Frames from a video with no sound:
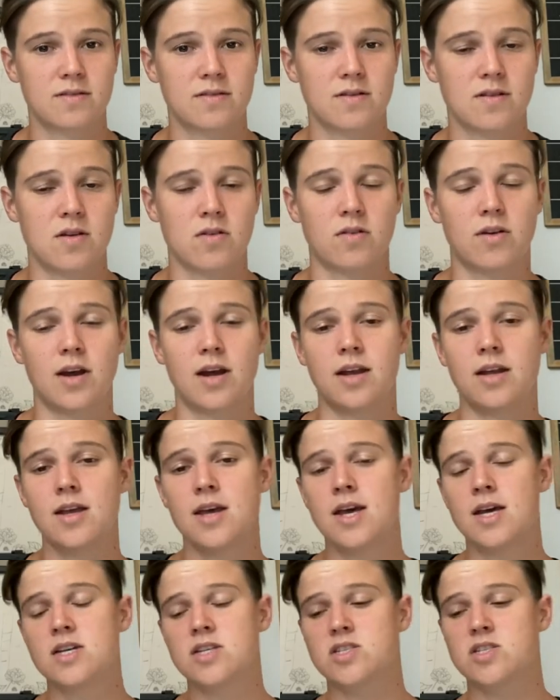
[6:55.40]
Okay,
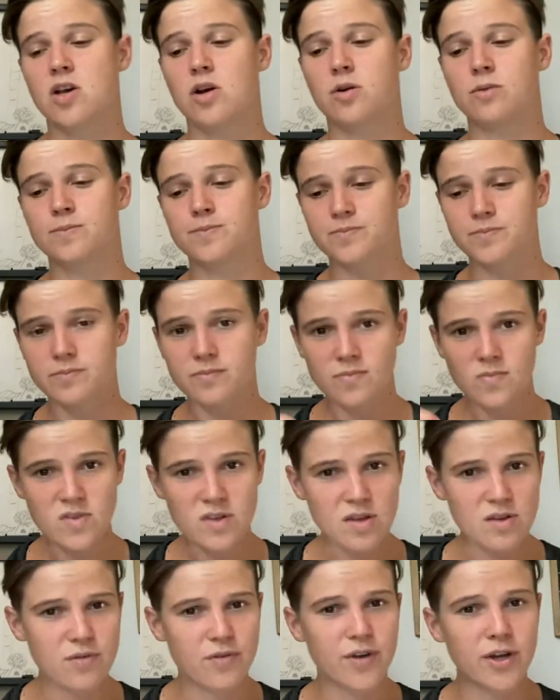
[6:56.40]
so
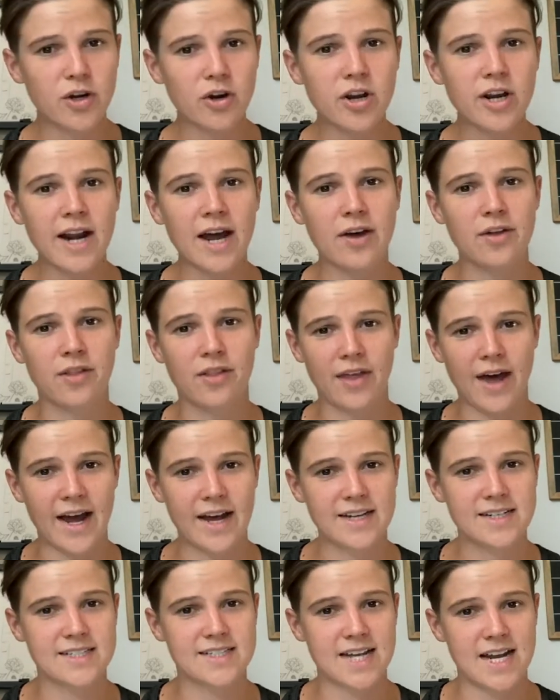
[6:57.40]
figuring out
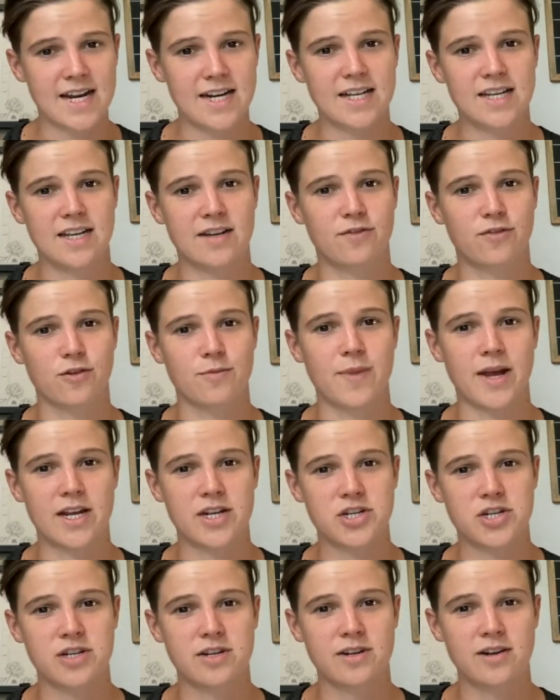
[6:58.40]
that data
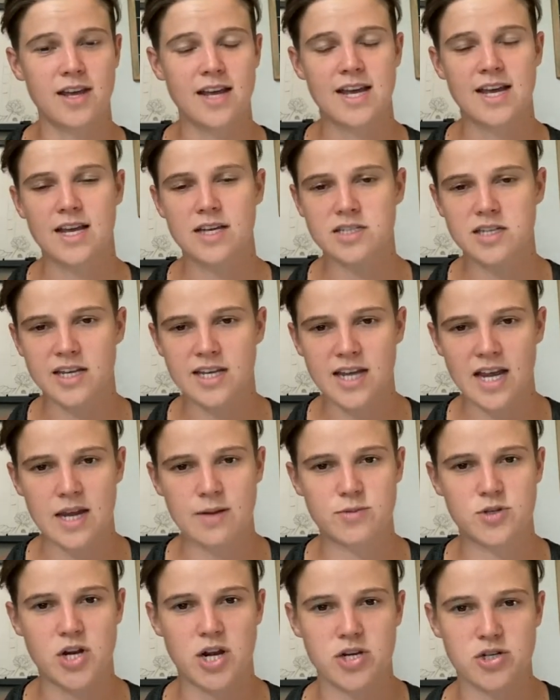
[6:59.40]
information is a
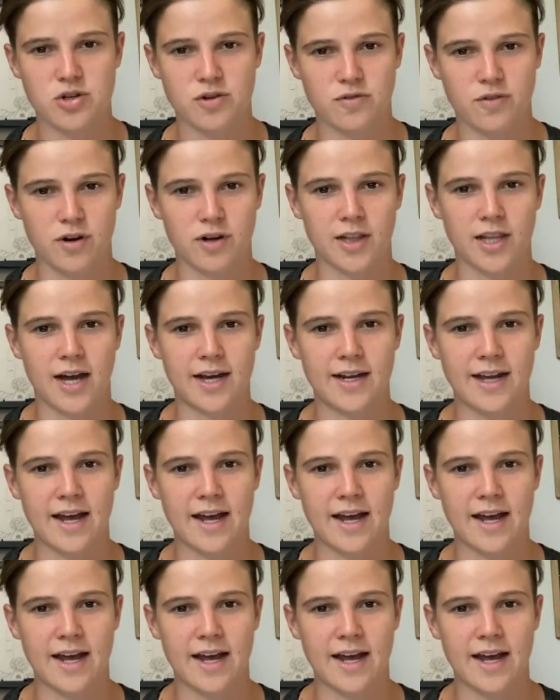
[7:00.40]
game changer for a lot of